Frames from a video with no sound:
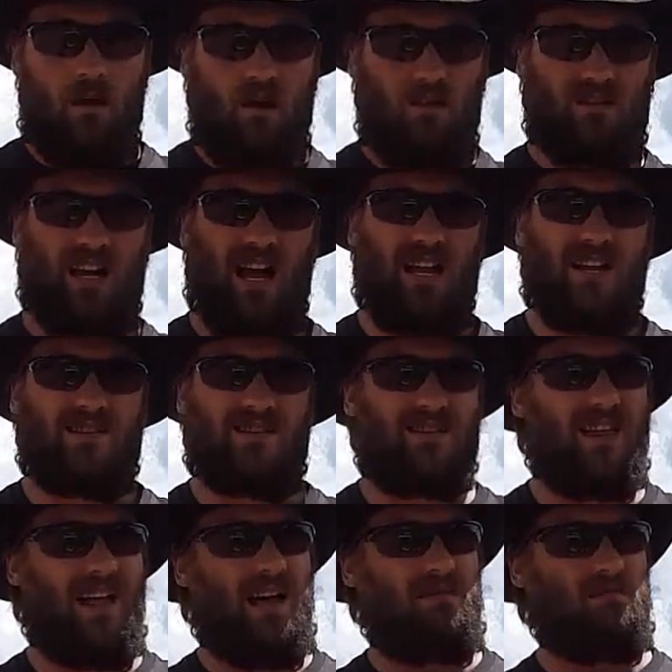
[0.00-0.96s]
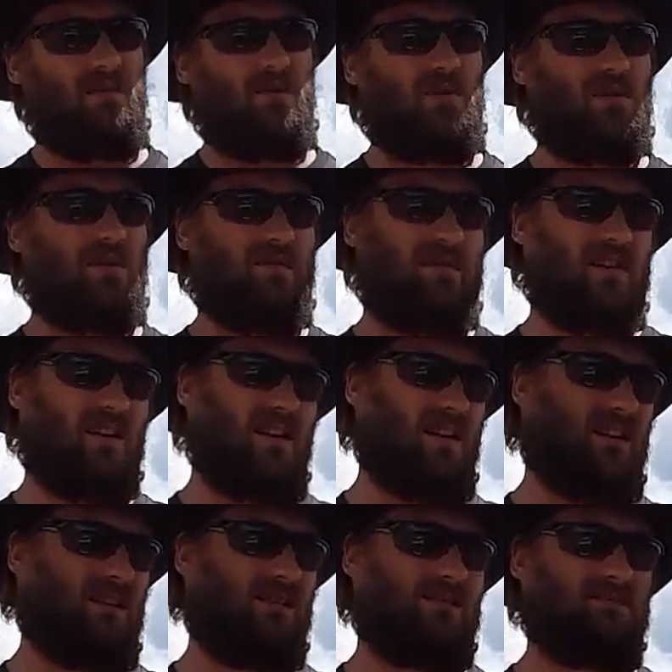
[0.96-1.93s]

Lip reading: Okay, it's a lot more of a